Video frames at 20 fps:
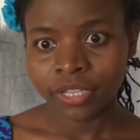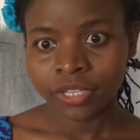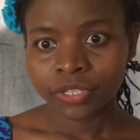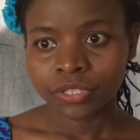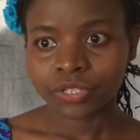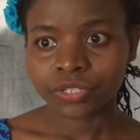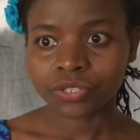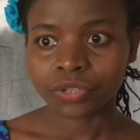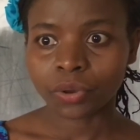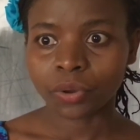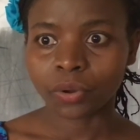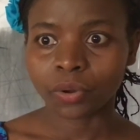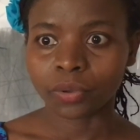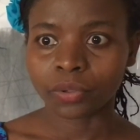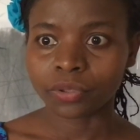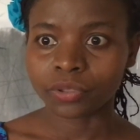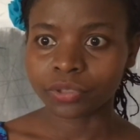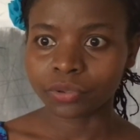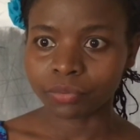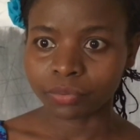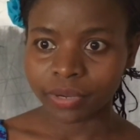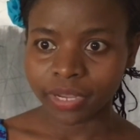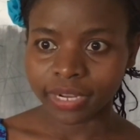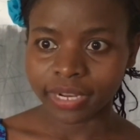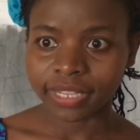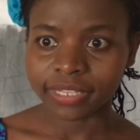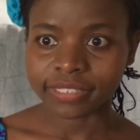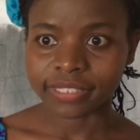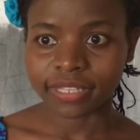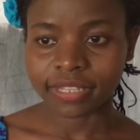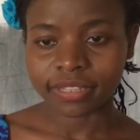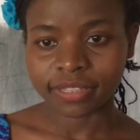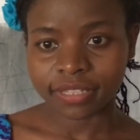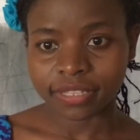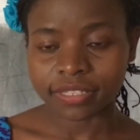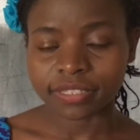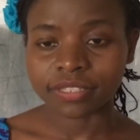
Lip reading: So you realize that these